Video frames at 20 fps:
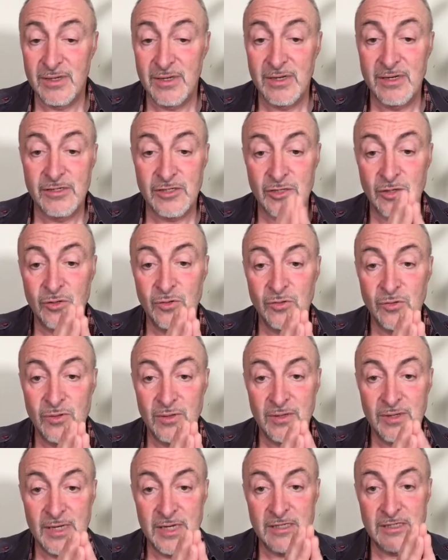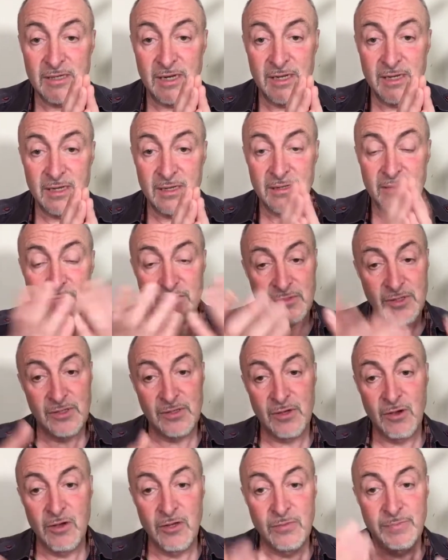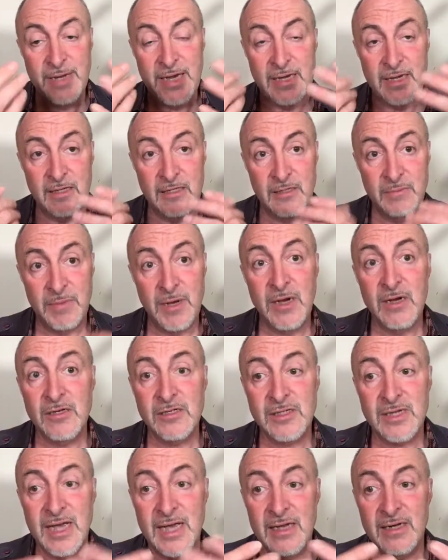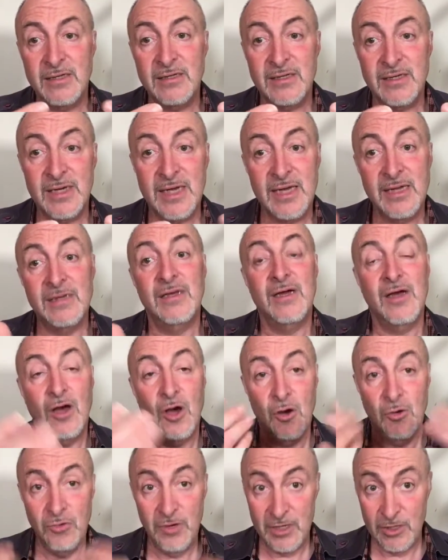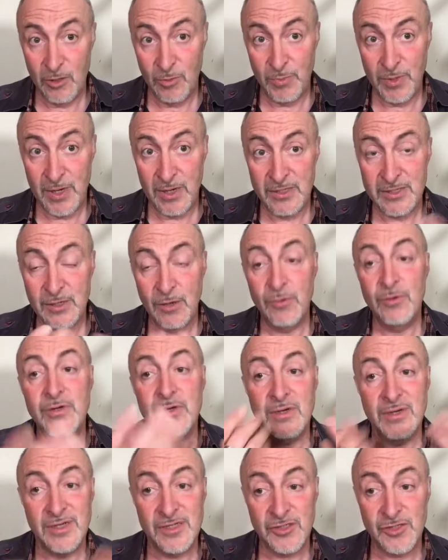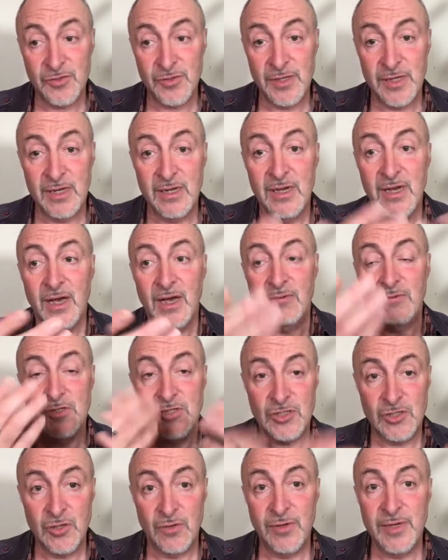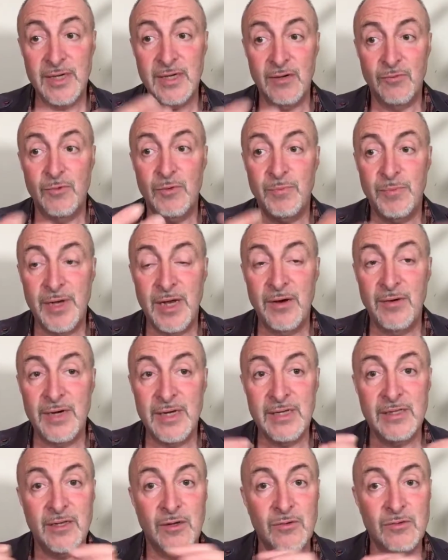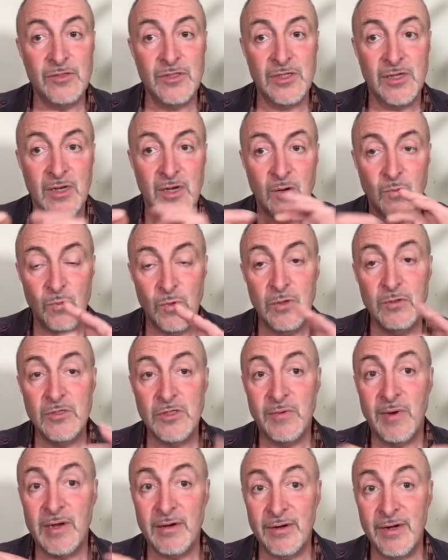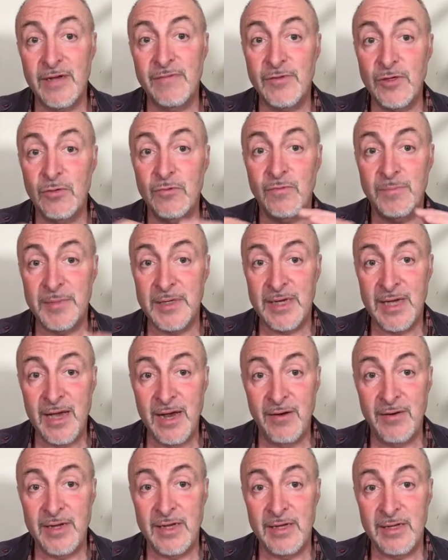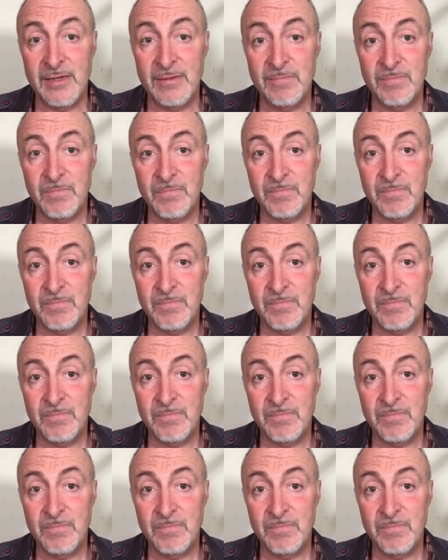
So it's like going back into the past and, again, owning your past, owning your history, restoring and repairing those wounds around love that you've been carrying.